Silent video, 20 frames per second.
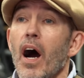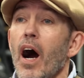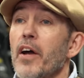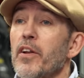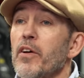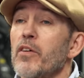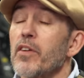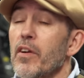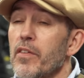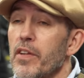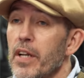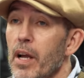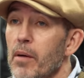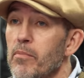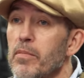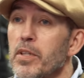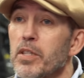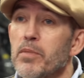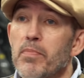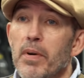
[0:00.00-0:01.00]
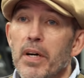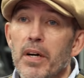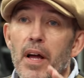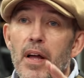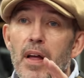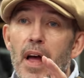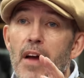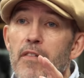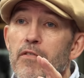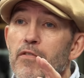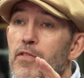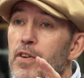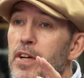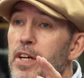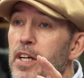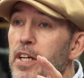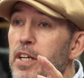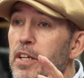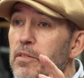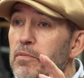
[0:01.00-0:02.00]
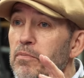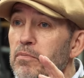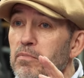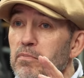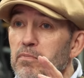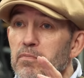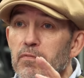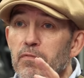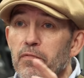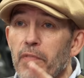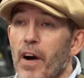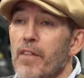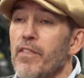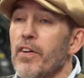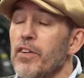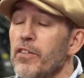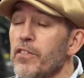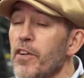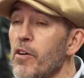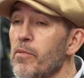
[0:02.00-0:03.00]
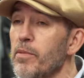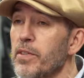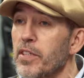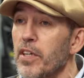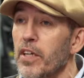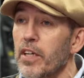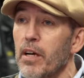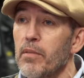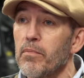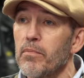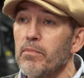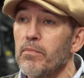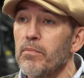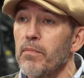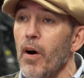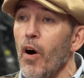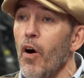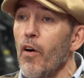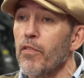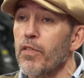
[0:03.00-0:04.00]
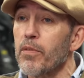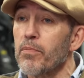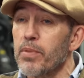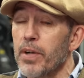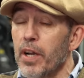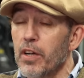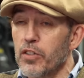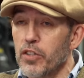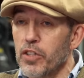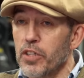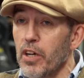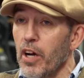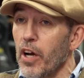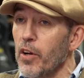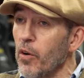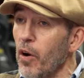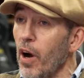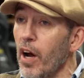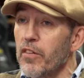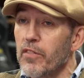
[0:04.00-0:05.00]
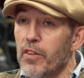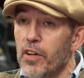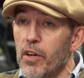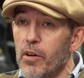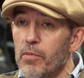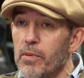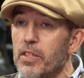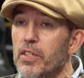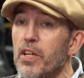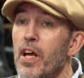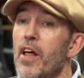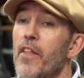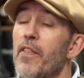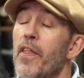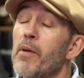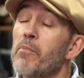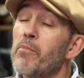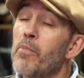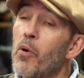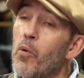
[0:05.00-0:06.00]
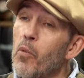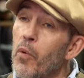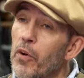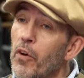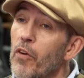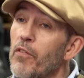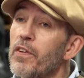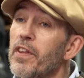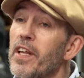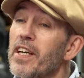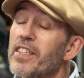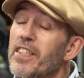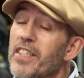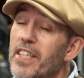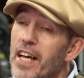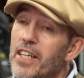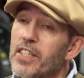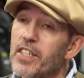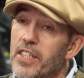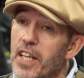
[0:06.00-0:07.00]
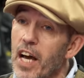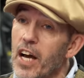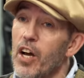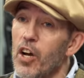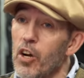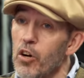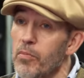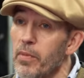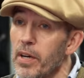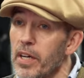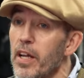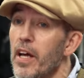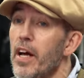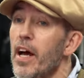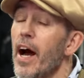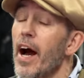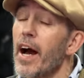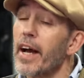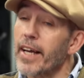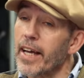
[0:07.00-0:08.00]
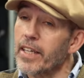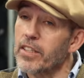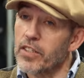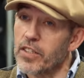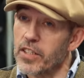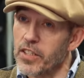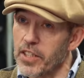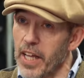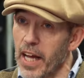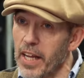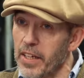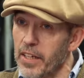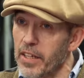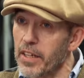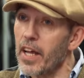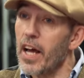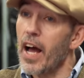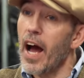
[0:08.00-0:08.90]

I don't know the numbers, but every 500 helmets that come off the production line or 100 helmets, they pull one off and they test that helmet against the standard.